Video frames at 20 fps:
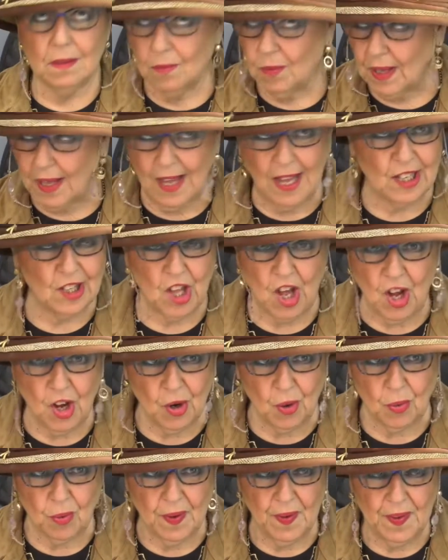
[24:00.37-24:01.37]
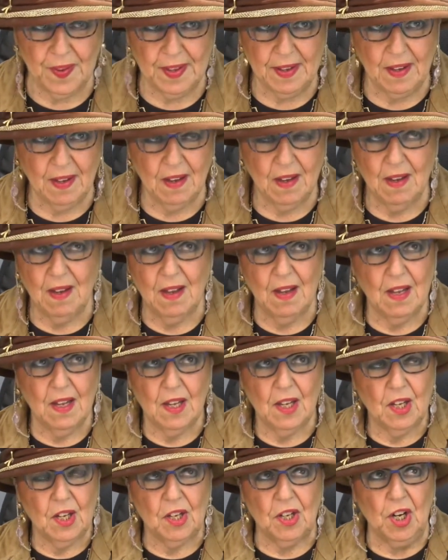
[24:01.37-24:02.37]
Well, hello.
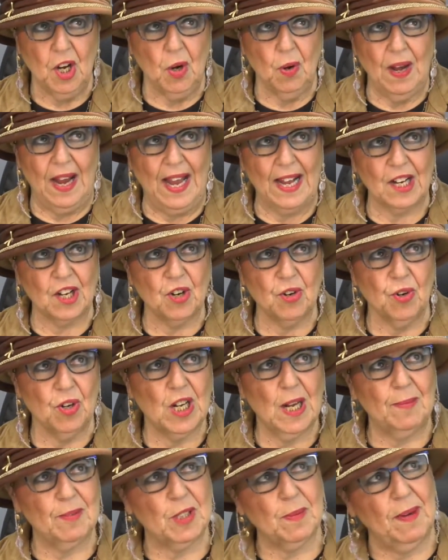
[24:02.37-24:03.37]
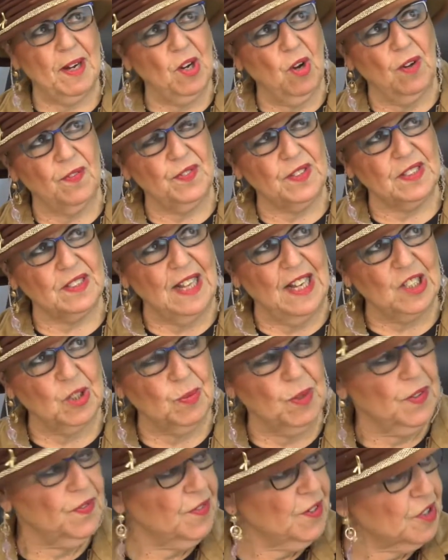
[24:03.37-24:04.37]
I had a girl come to my office last
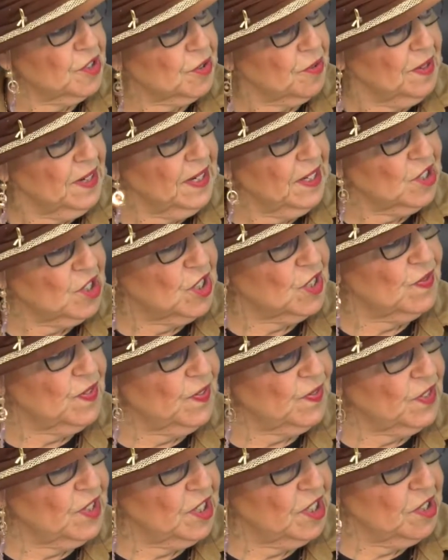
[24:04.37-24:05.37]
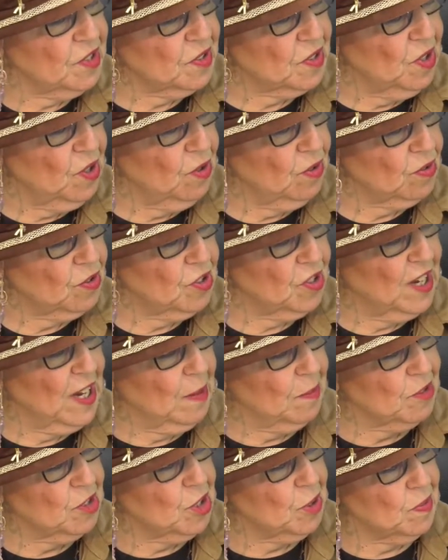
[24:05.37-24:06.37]
week for a screening. She's 15 years old. She
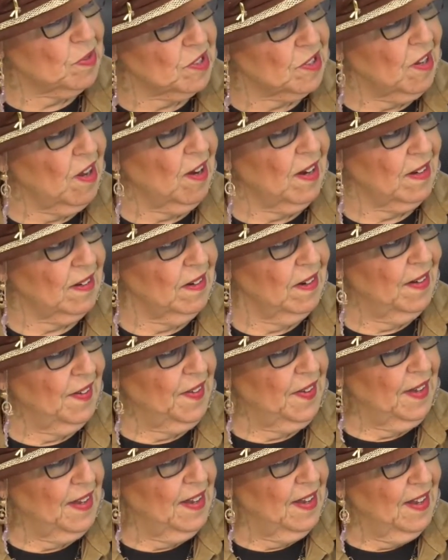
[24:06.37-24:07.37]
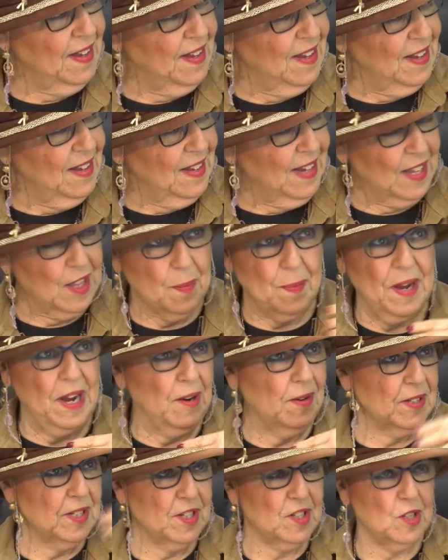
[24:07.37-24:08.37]
came when she was 9. And the
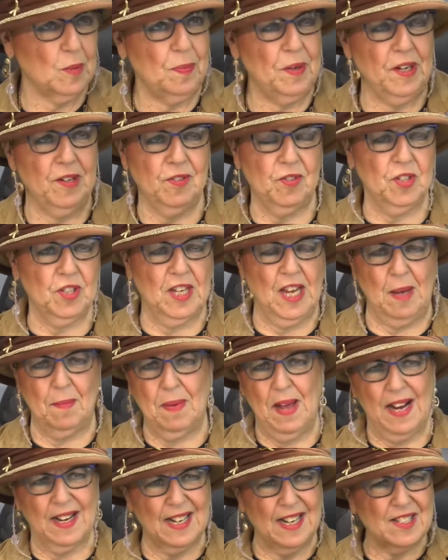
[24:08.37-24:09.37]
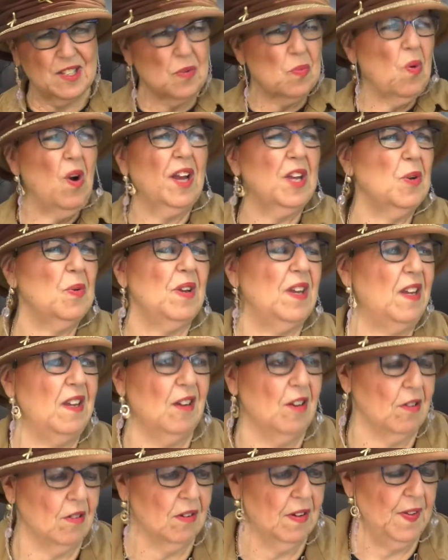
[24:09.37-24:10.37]
parent disappeared and she came back and I said, why are you
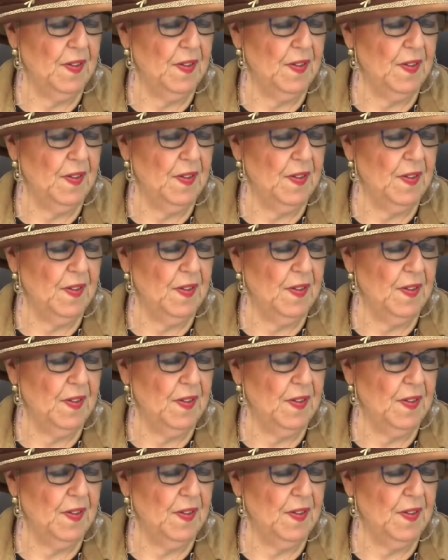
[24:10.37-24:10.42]
here?